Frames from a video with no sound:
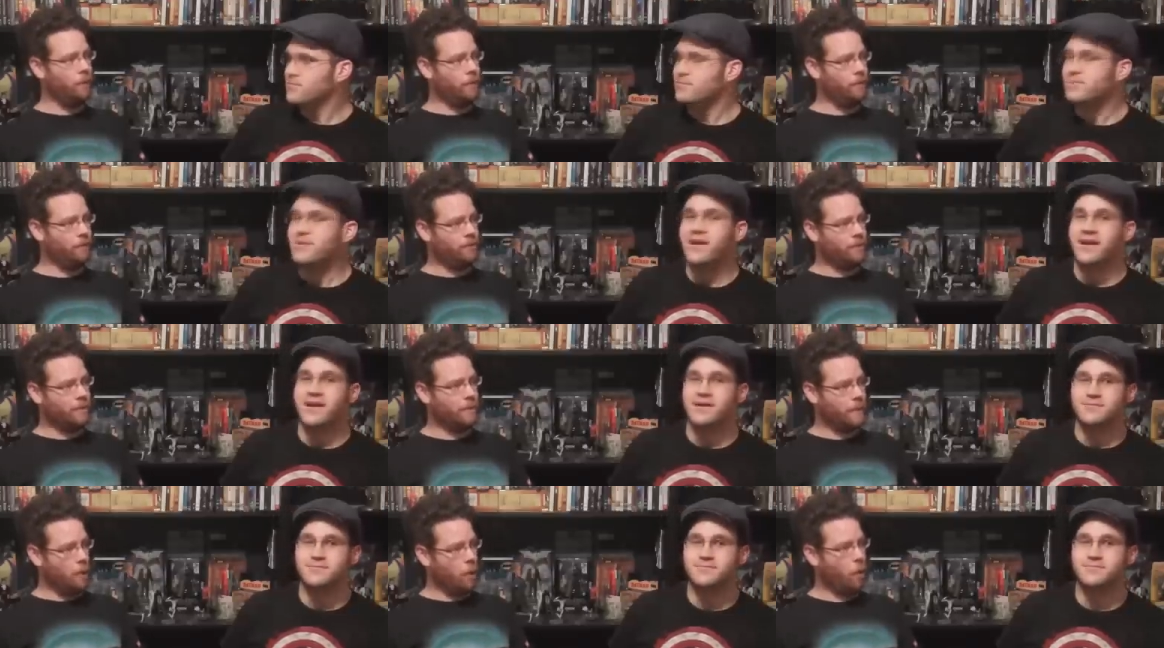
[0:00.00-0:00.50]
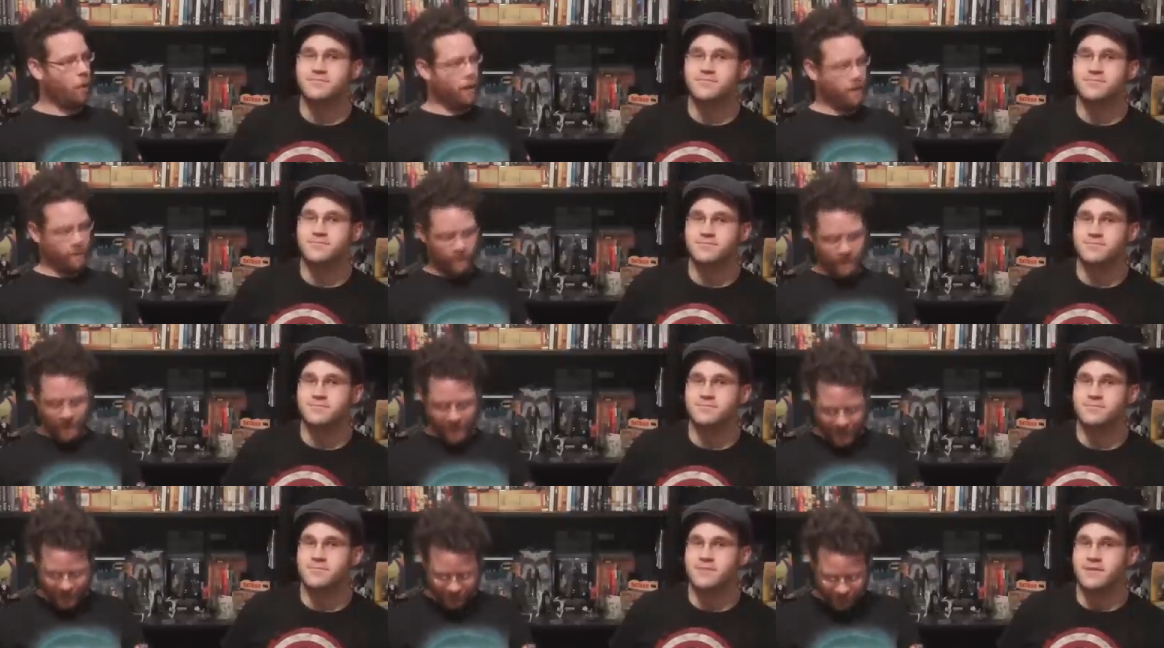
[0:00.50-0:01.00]
Speaker 1: with some of the
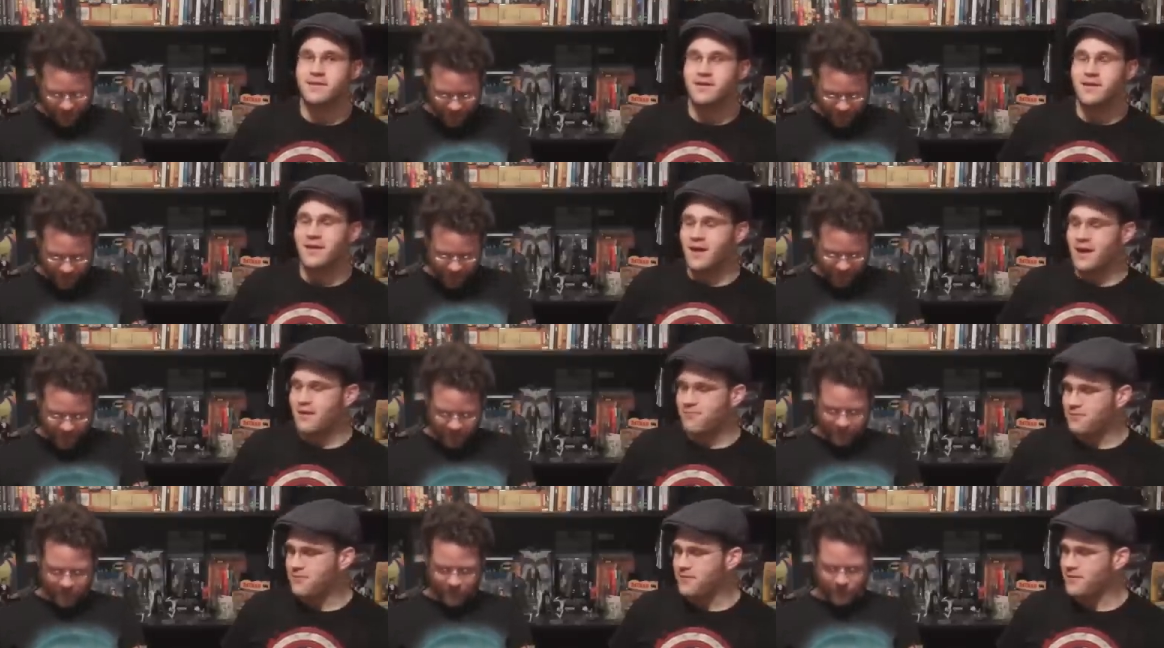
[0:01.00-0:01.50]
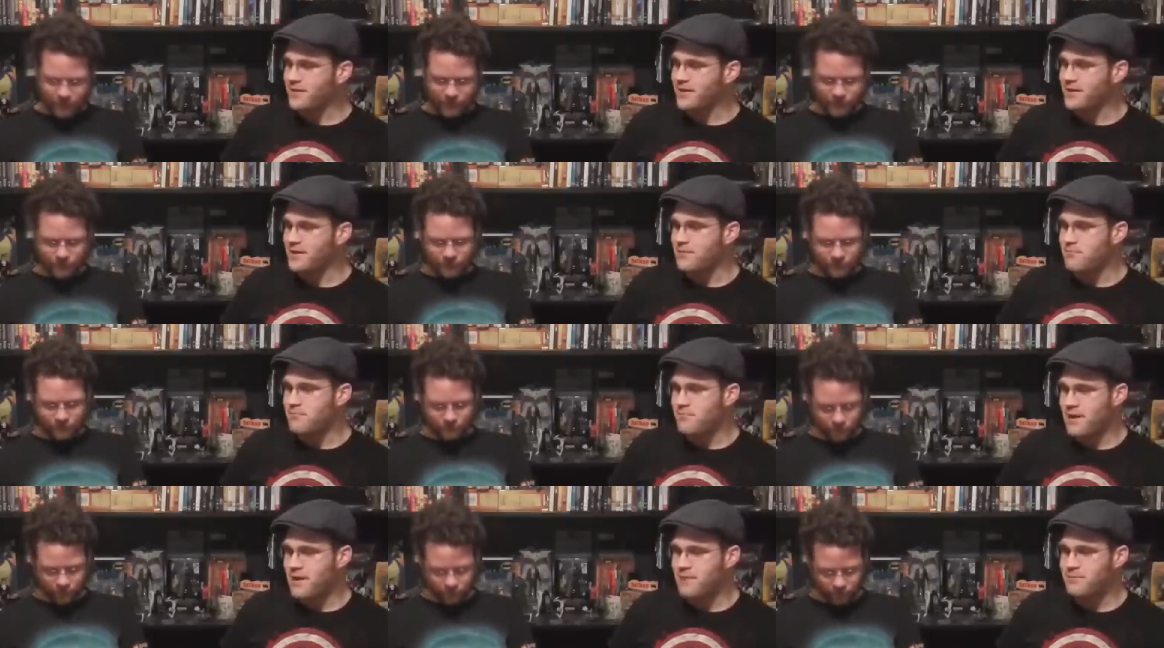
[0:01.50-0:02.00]
art in this. I feel
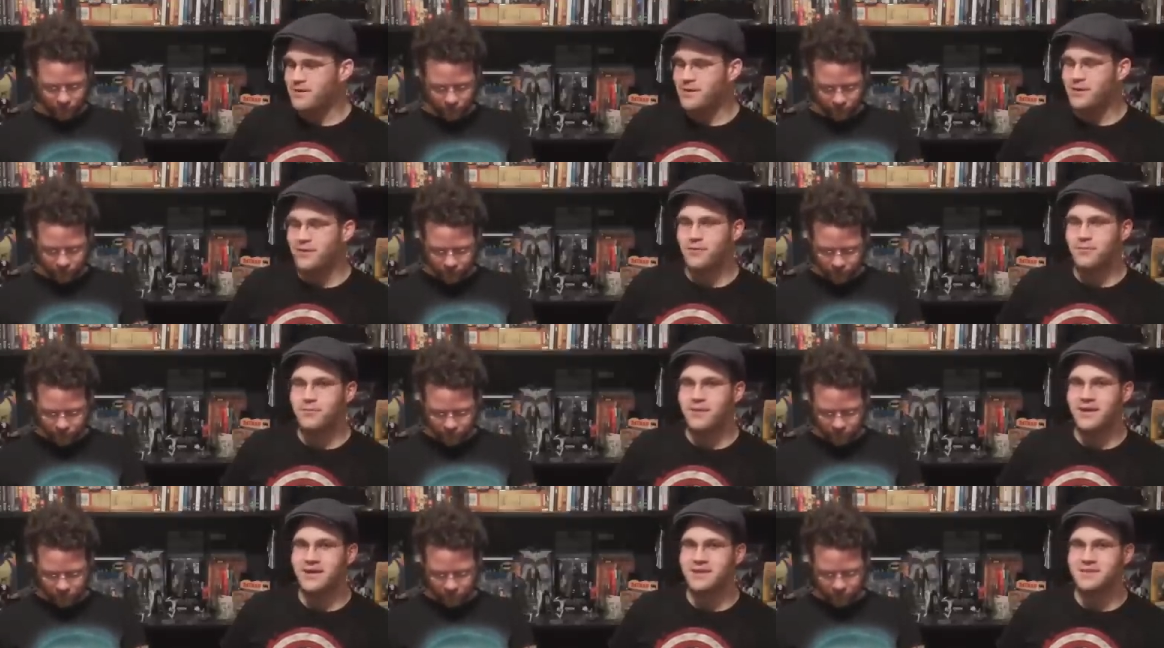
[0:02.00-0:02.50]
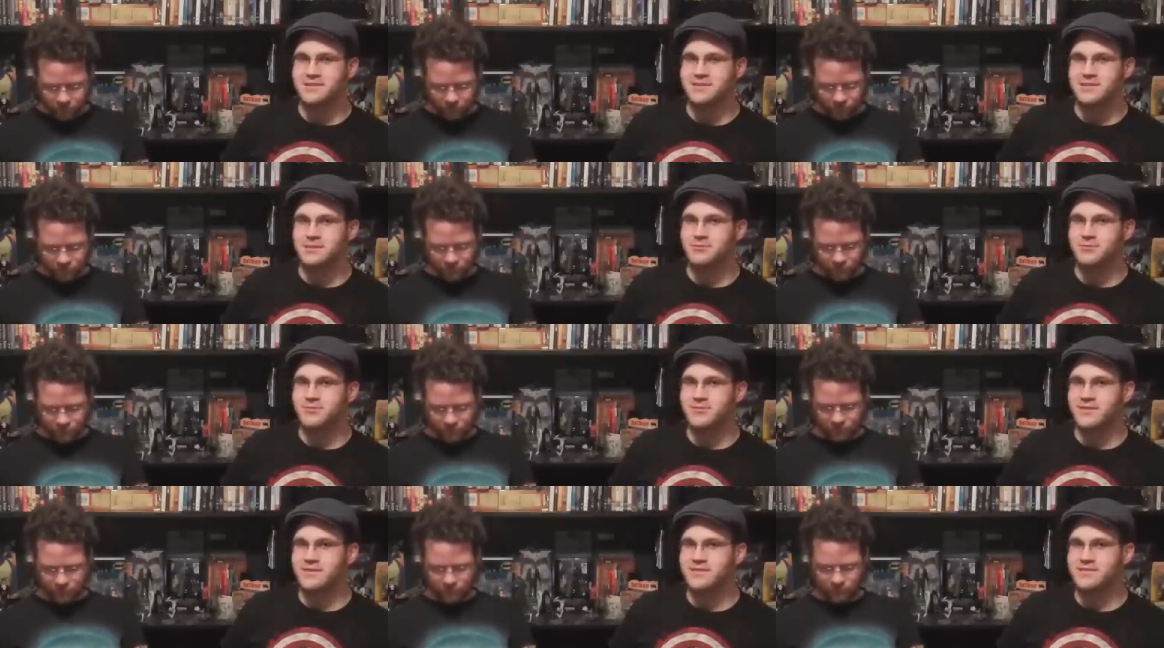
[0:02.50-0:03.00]
like it might be going back to
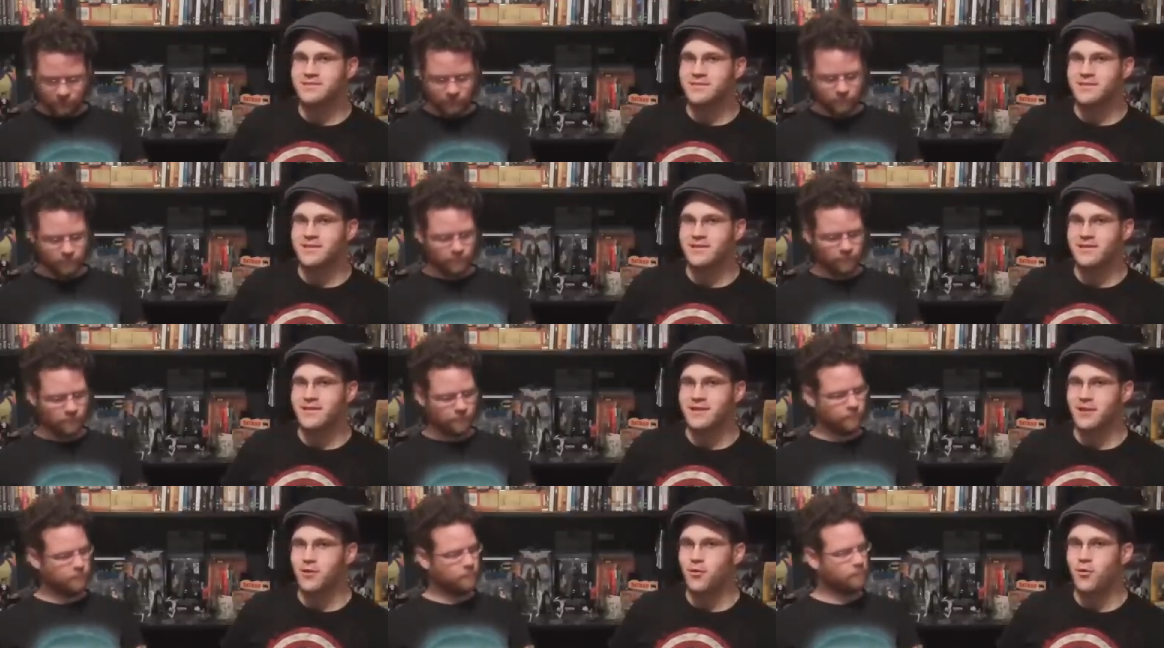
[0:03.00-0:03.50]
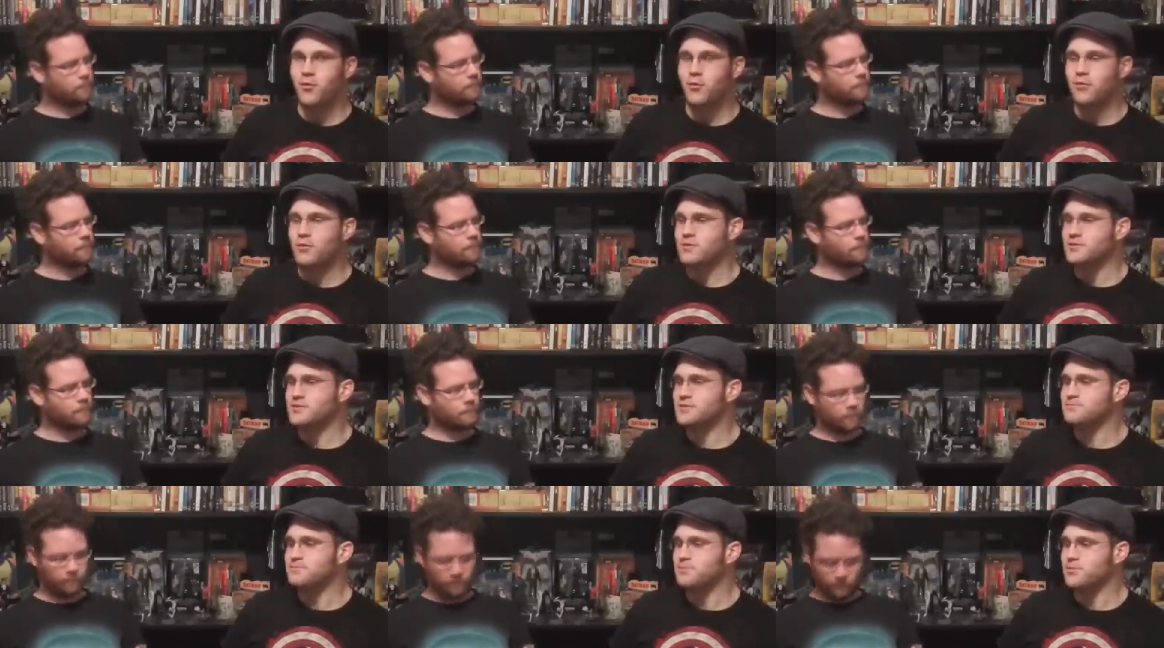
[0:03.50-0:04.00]
some of its like
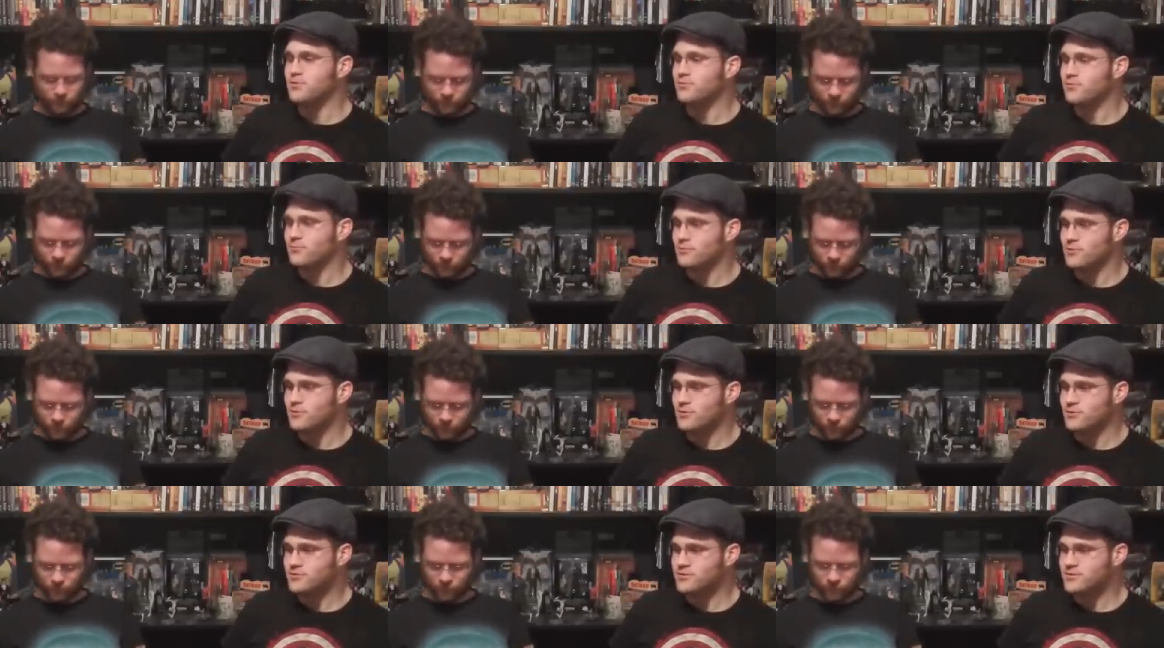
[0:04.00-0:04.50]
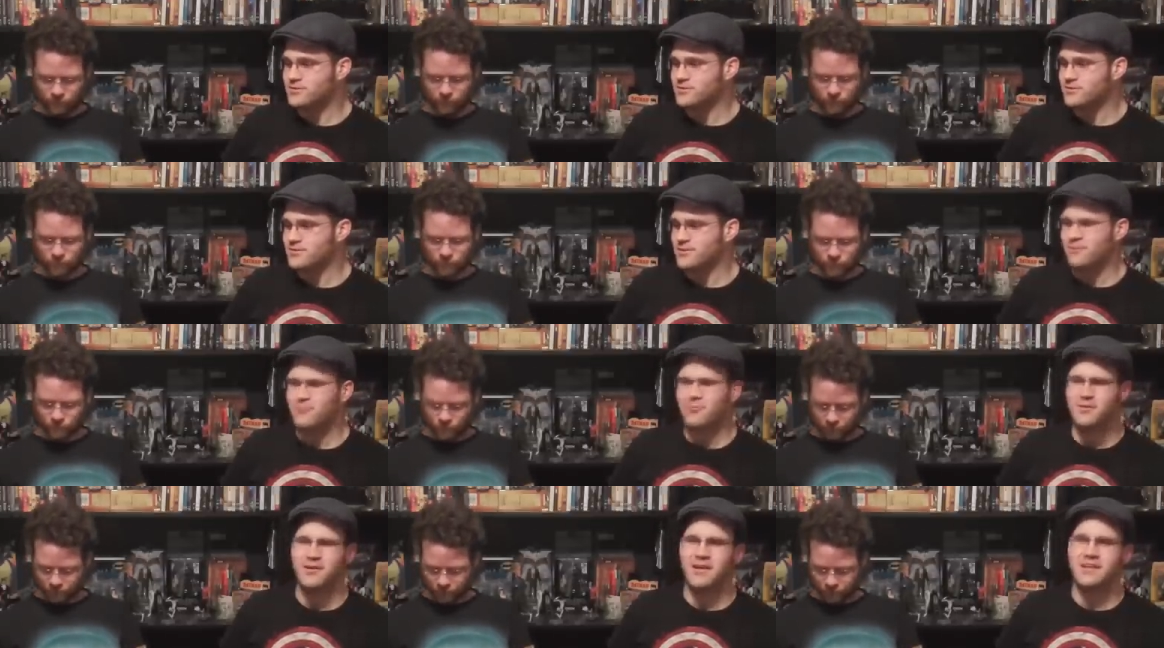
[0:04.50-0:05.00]
horror spoof
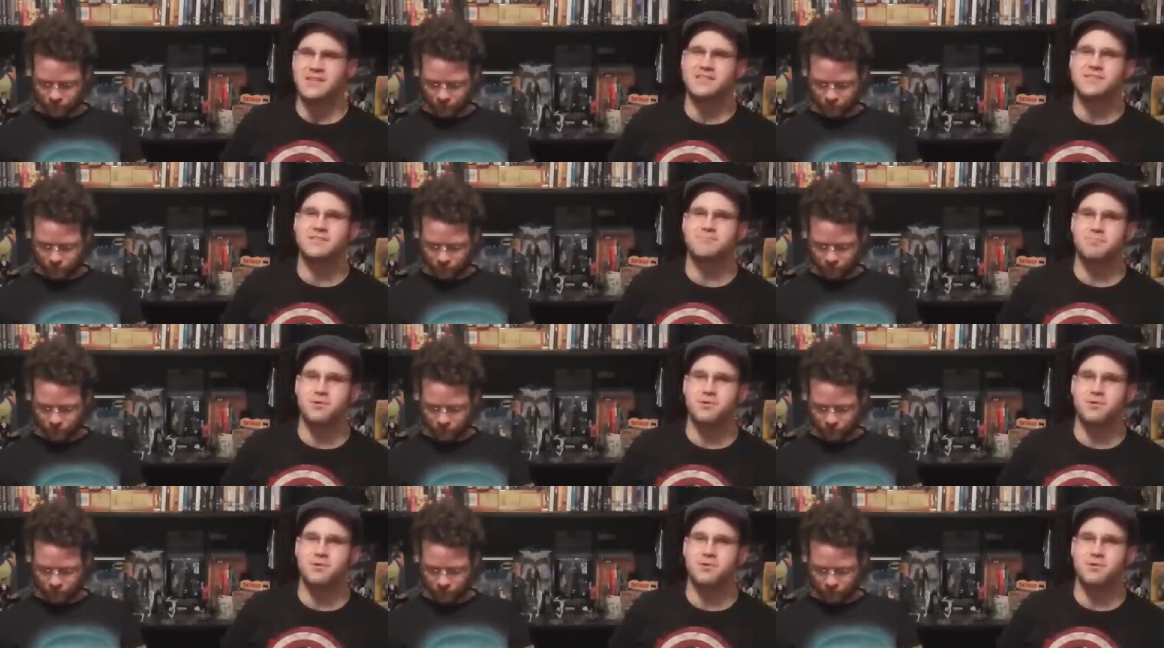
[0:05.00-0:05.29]
roots. Well, not